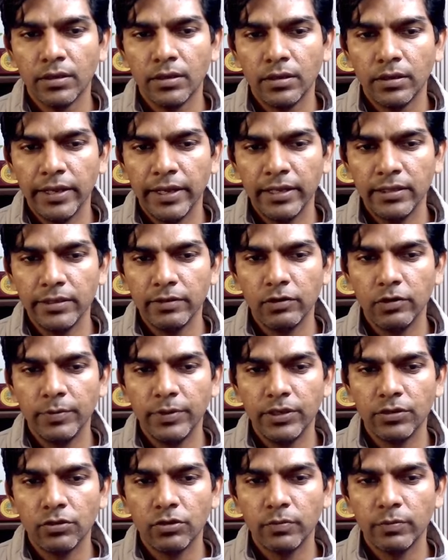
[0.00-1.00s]
And there will be
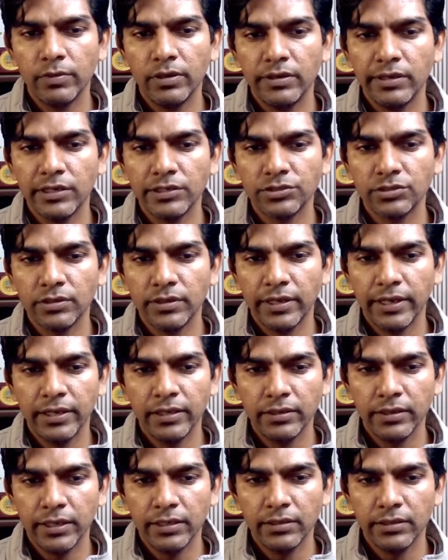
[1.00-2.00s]
a normal reaction
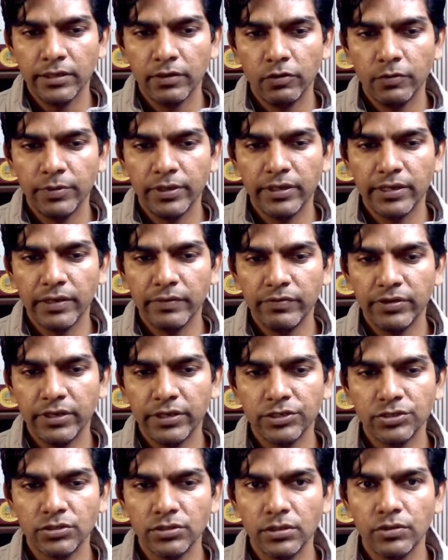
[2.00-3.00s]
n, and there will be a
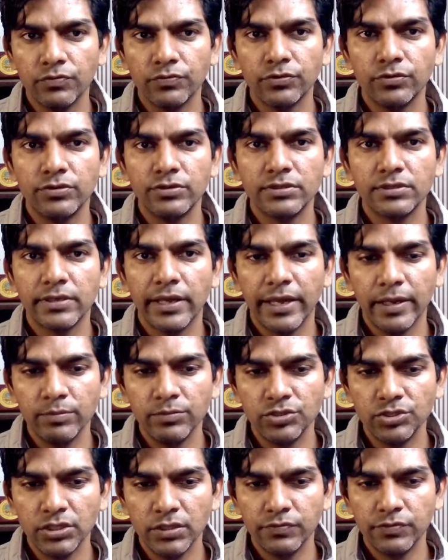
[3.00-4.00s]
gravitational force
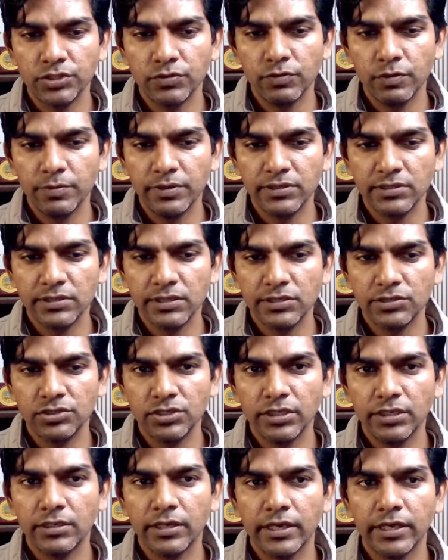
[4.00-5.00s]
mg, which will be
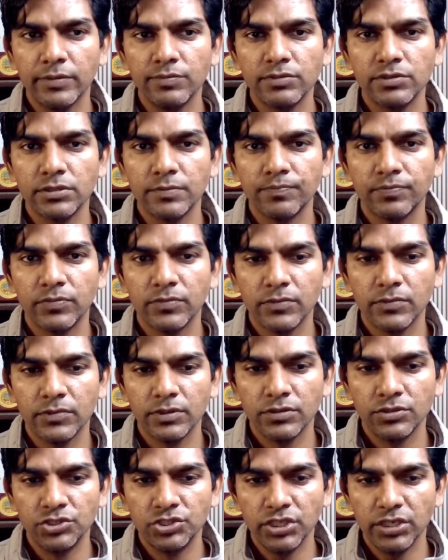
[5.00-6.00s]
60 times
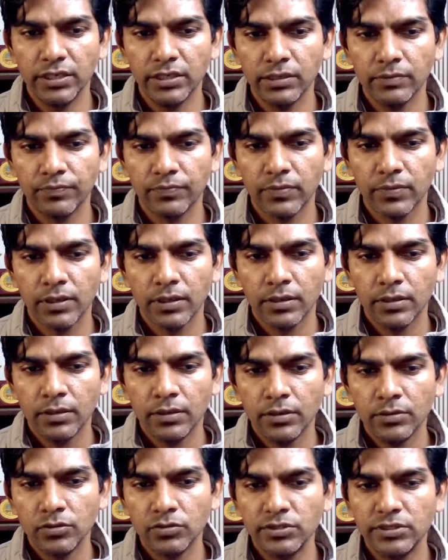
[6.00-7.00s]
g,
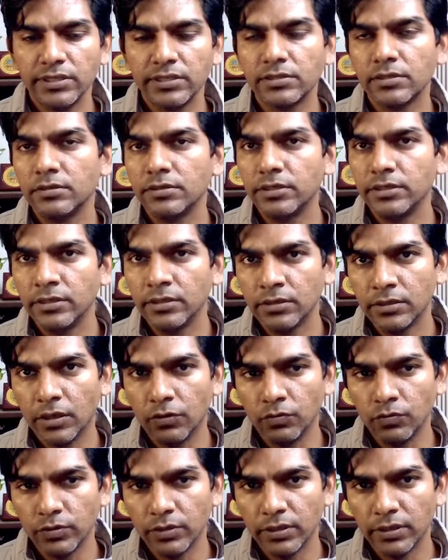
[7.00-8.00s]
so 600 in the
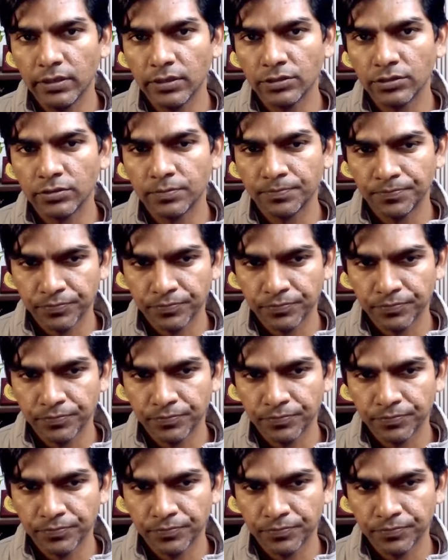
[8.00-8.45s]
downward direction.